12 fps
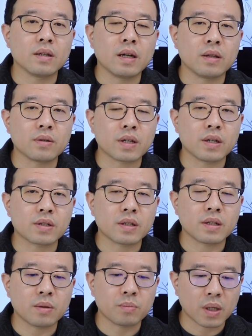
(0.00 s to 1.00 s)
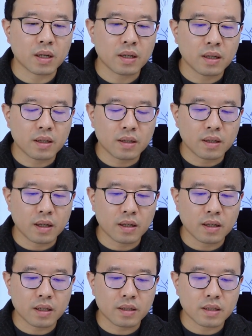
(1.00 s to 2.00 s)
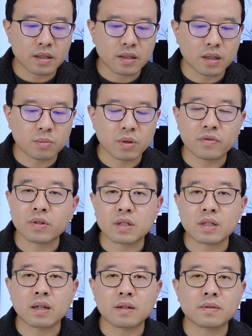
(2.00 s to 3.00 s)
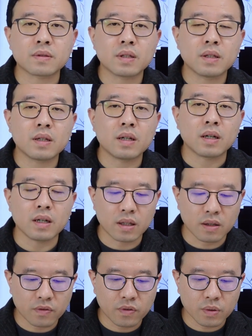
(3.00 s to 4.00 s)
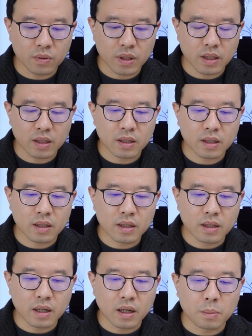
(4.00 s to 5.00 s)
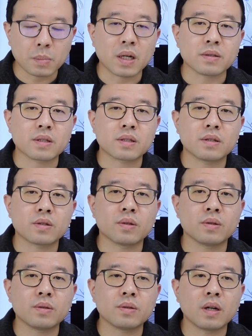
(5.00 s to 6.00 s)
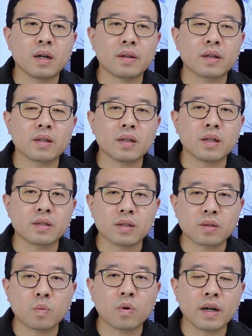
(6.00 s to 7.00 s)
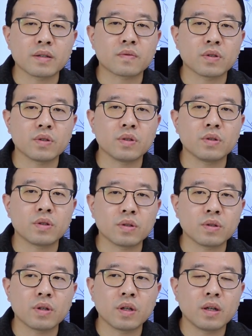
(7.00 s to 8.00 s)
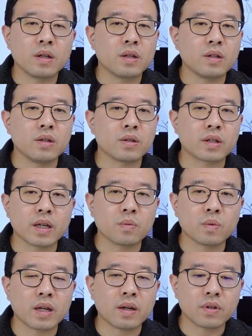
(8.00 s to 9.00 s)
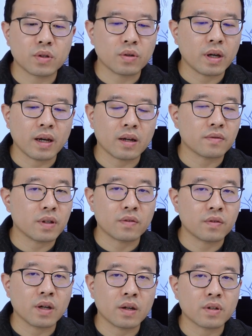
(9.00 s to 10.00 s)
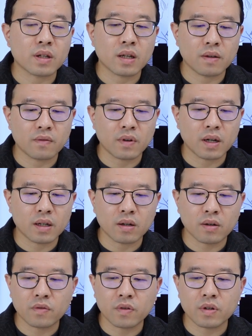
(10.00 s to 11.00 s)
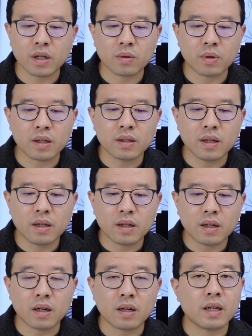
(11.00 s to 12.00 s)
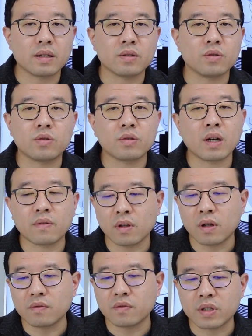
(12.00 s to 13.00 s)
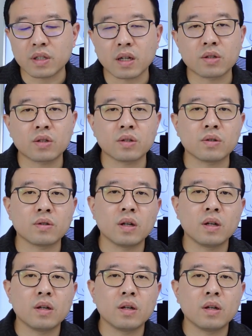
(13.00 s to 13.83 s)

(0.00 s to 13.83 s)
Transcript: allocation number, it's going to be very tough in the following months. So I think it's wise for you to get whatever you have. If you ever get invited on 491 and you don't have a long visa to